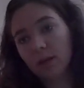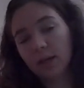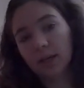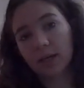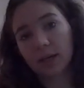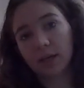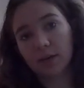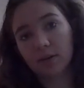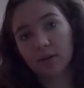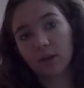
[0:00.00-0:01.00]

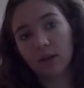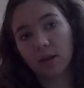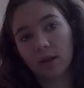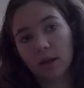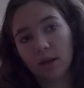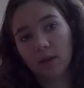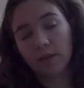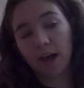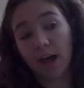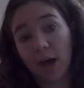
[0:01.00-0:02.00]
and
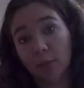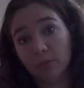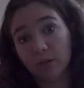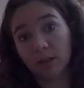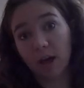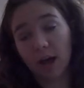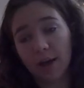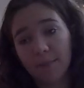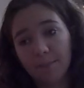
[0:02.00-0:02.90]
that helped a lot.